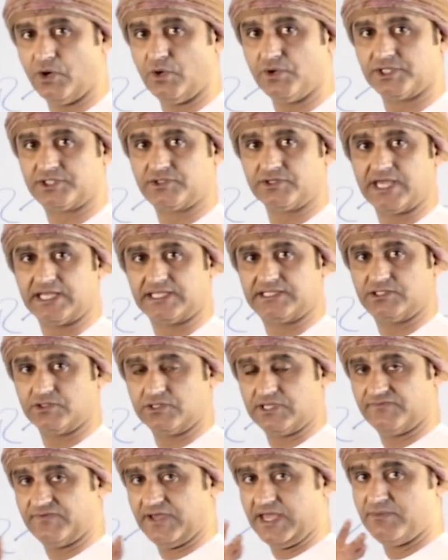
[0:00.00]
order to
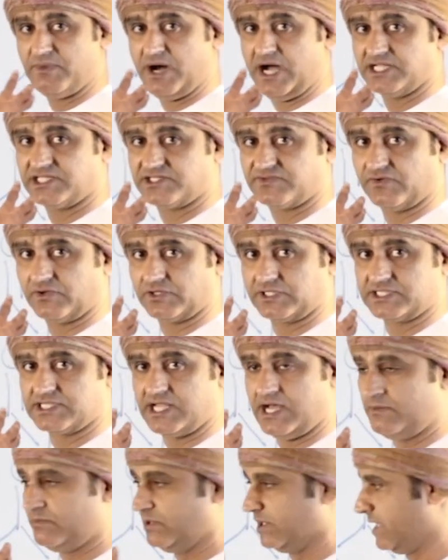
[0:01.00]
give amides, for
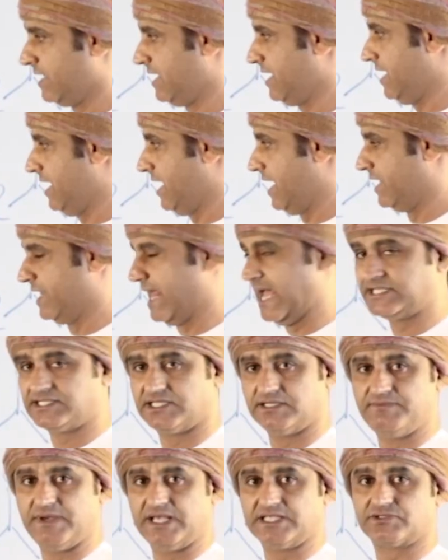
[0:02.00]
example, an
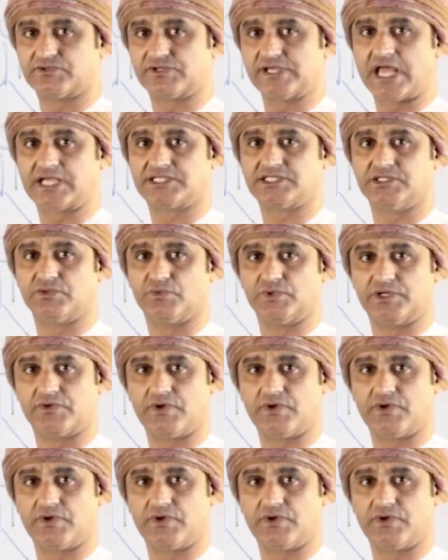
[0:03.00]
acid-base reaction would